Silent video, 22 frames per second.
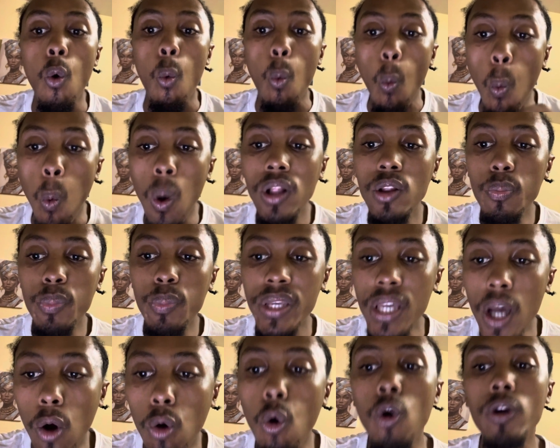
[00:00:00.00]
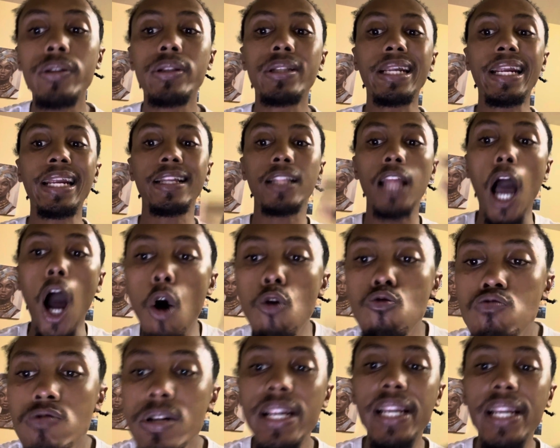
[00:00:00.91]
will be a contract
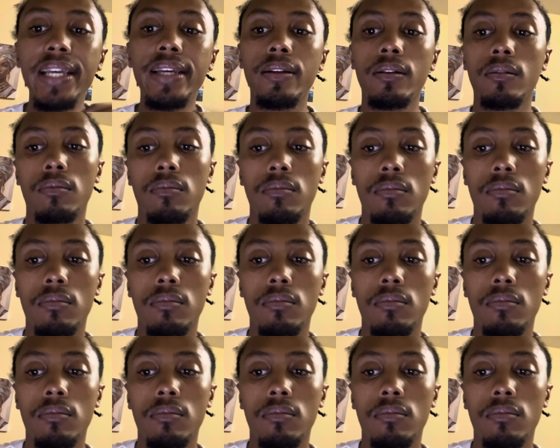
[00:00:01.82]
only,